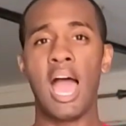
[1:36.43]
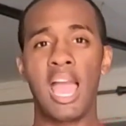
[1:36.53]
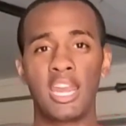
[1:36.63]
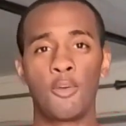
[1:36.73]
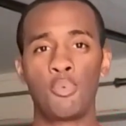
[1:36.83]
I
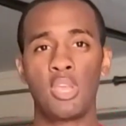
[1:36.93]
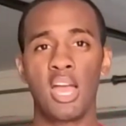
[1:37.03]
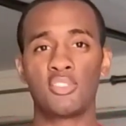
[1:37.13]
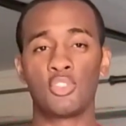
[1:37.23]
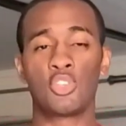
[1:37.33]
can help you
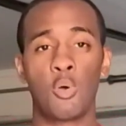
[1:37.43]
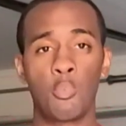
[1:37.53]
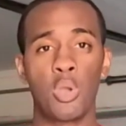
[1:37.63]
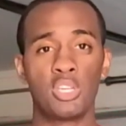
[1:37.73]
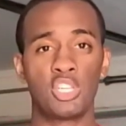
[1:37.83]
guys in
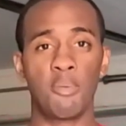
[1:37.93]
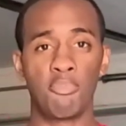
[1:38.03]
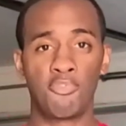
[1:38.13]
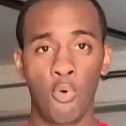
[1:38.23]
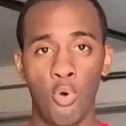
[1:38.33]
some way, shape, or
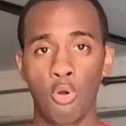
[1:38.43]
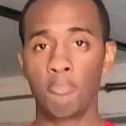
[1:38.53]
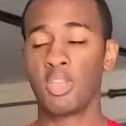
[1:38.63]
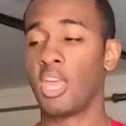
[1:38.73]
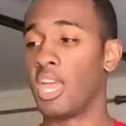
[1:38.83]
form.